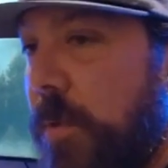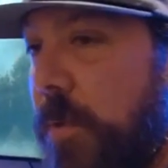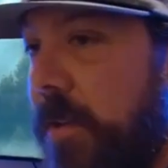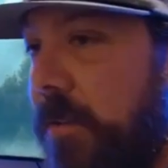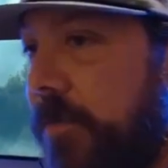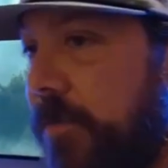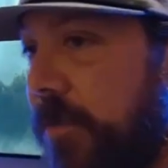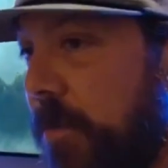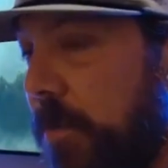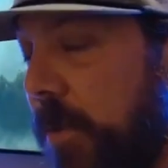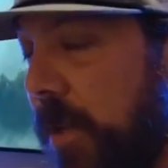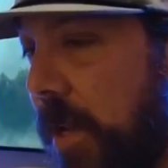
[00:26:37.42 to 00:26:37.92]

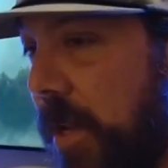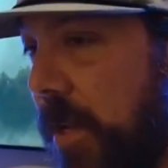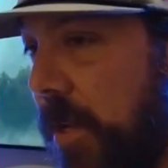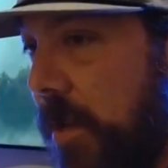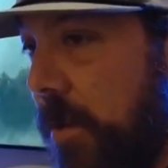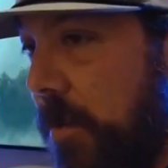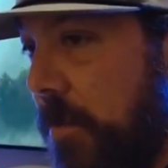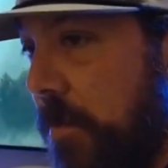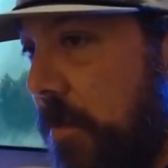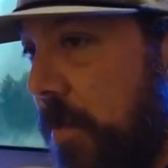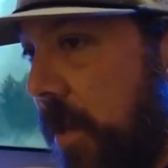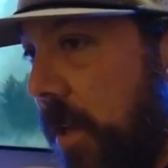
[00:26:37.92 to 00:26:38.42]
went from kind
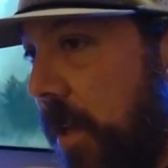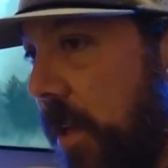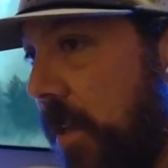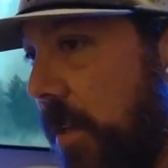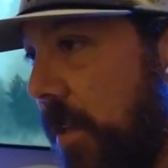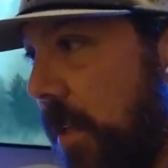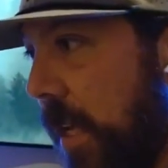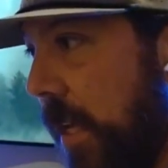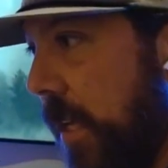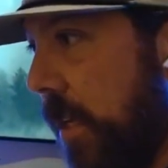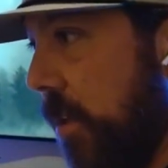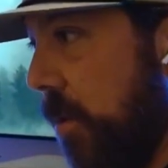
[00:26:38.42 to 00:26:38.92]
of
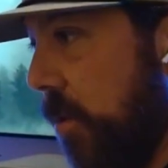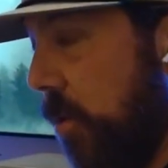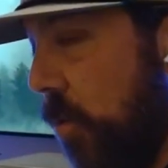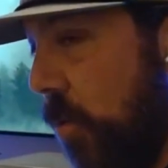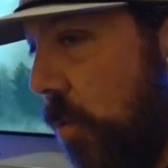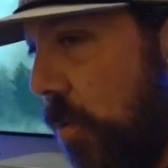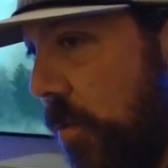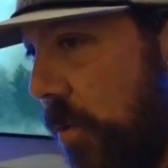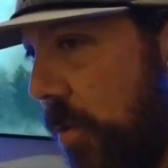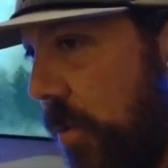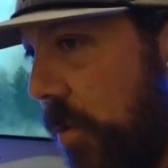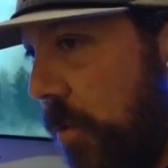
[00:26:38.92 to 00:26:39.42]
being like
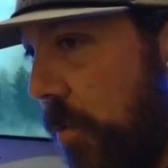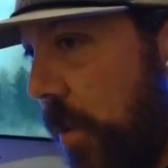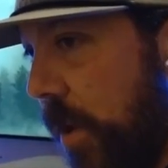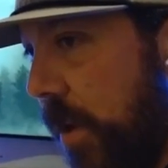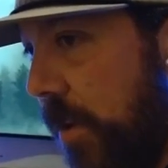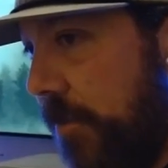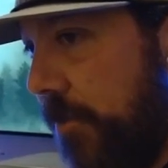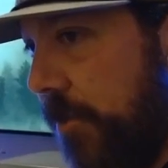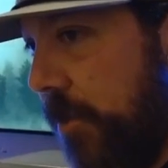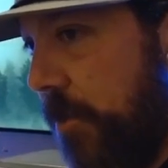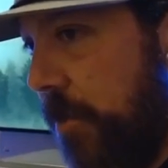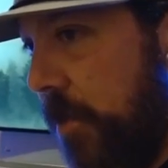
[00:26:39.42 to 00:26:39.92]
quartered
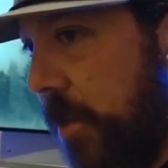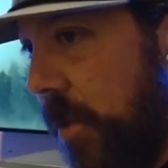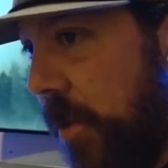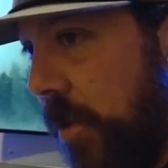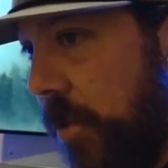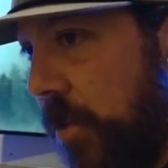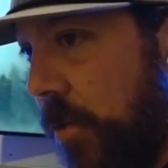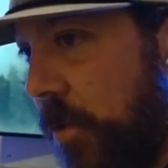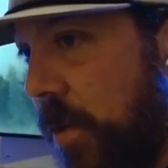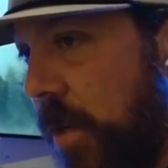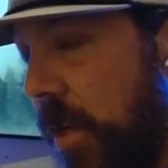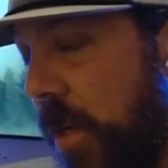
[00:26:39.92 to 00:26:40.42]
away from
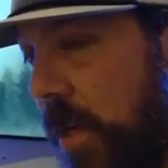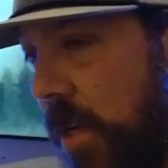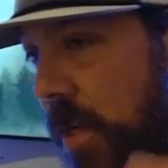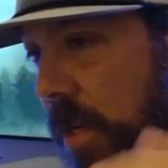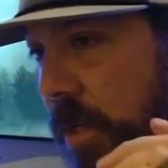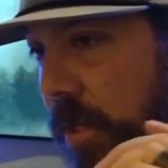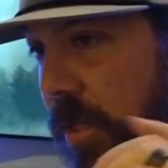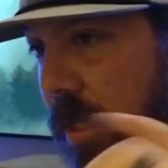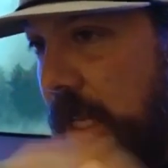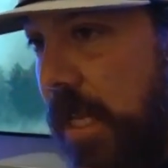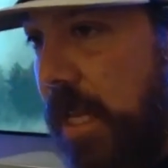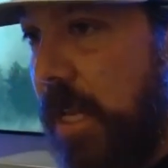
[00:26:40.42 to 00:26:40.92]
you
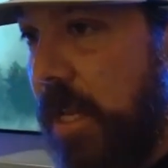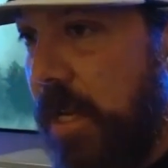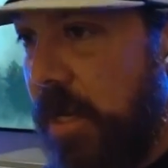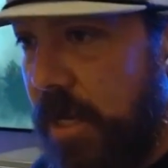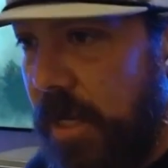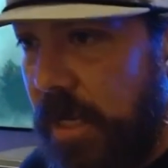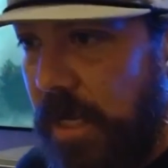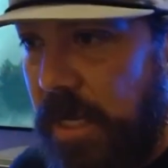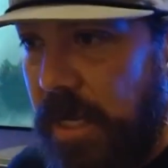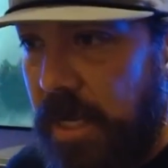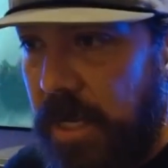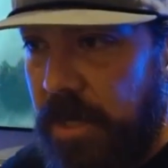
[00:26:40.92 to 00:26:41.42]
to he
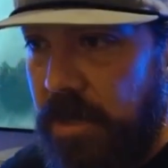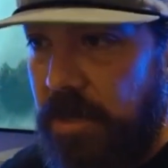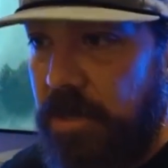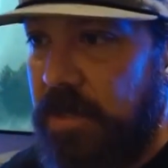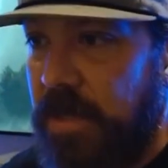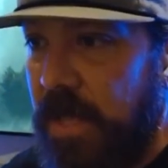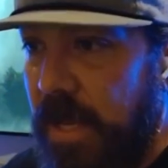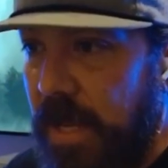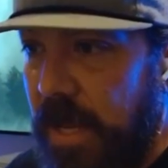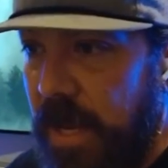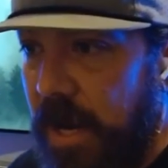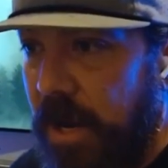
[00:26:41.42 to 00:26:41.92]

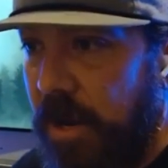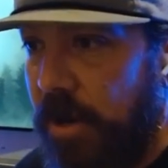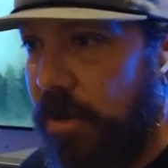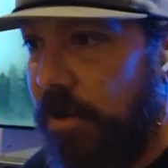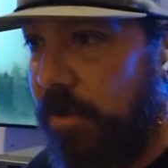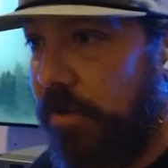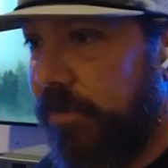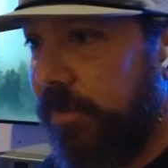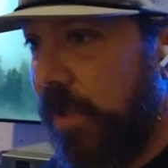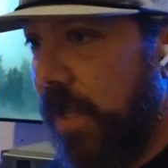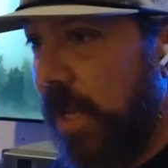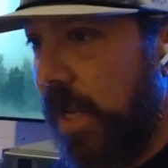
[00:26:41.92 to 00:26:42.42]
hears that
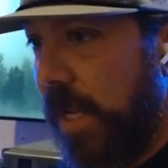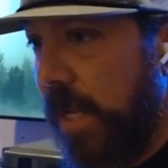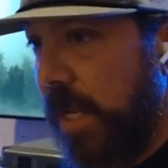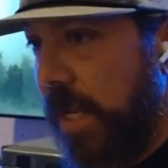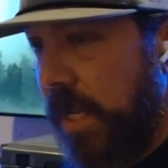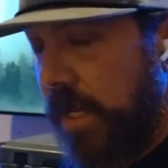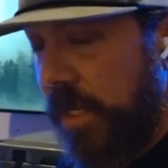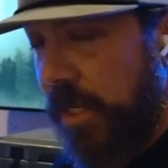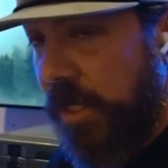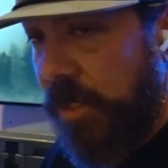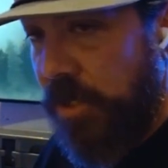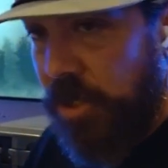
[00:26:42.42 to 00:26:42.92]
arrow fly,
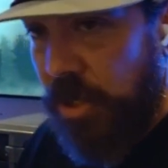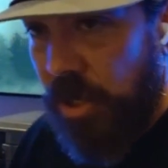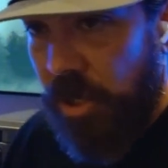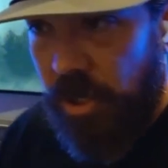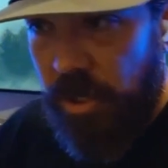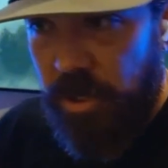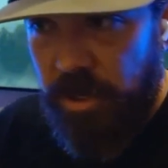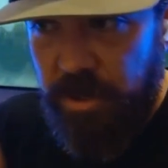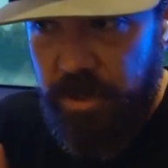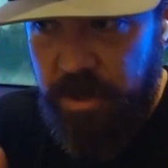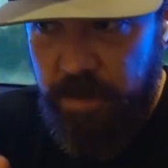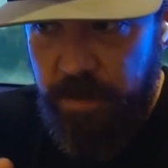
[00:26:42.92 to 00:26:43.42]
and he
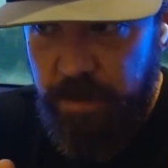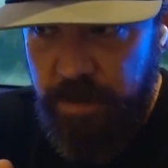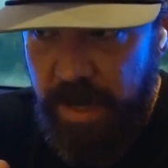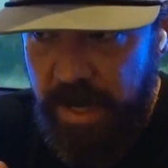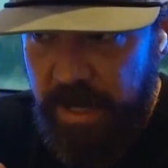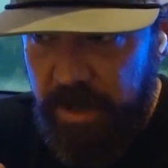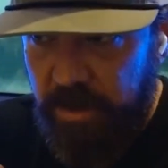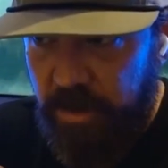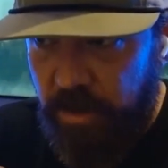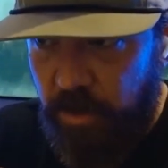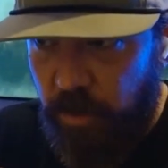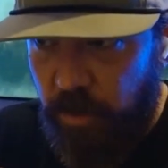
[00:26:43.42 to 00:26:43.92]
turns back